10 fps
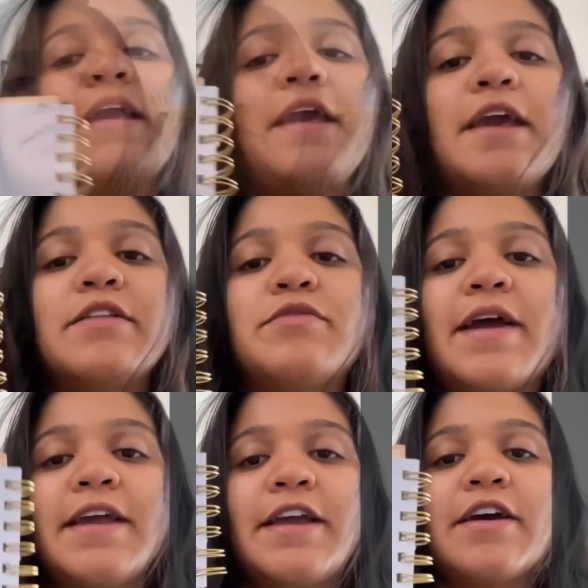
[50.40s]
And
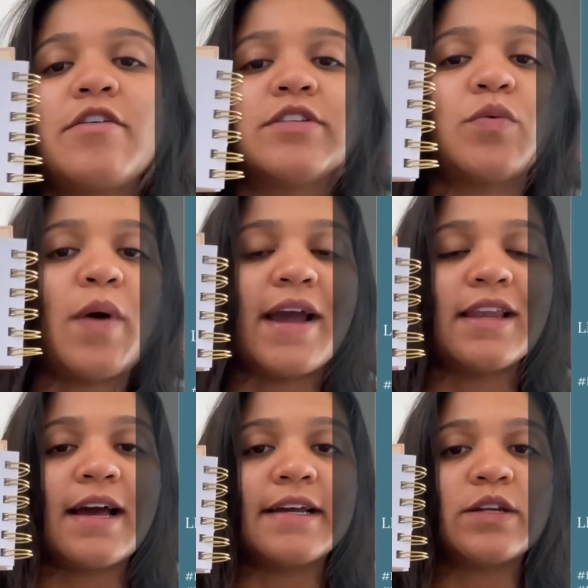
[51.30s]
right here on the Y
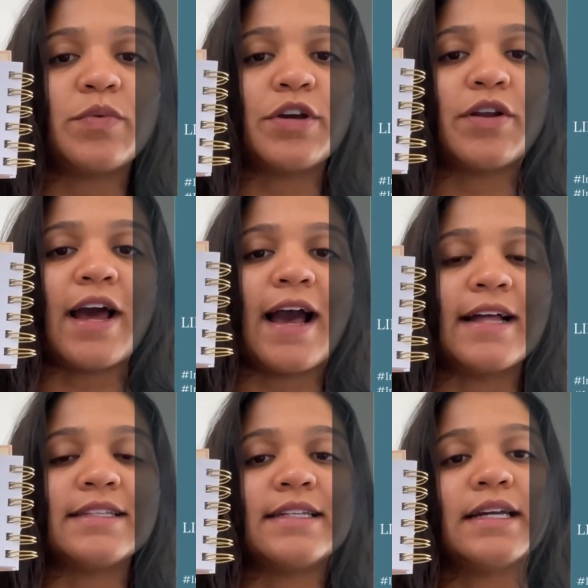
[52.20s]
line, we're gonna
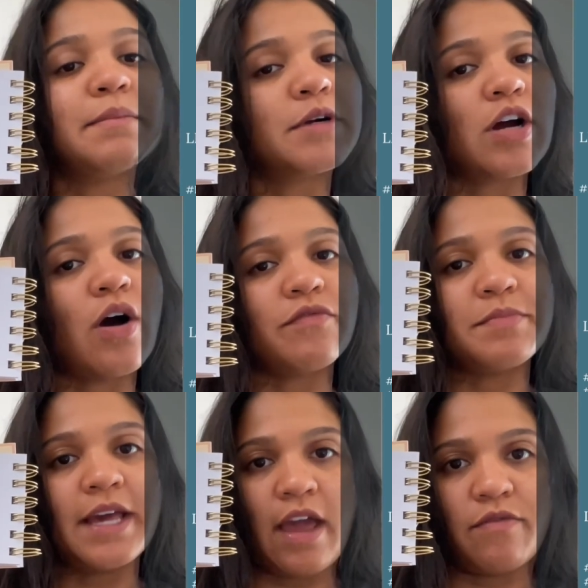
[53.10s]
add the number of
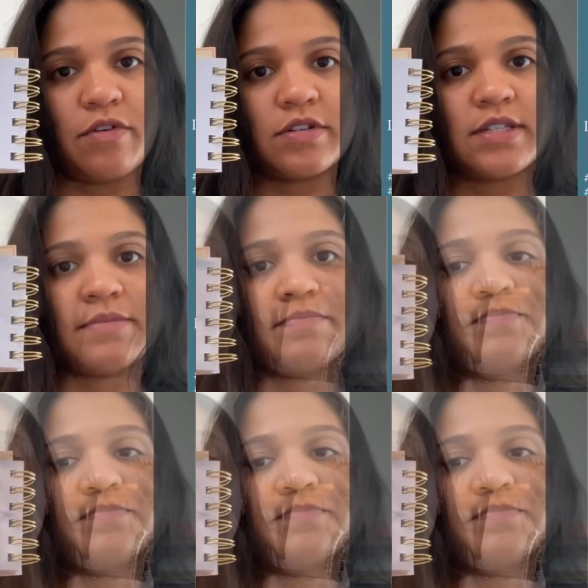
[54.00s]
behaviors.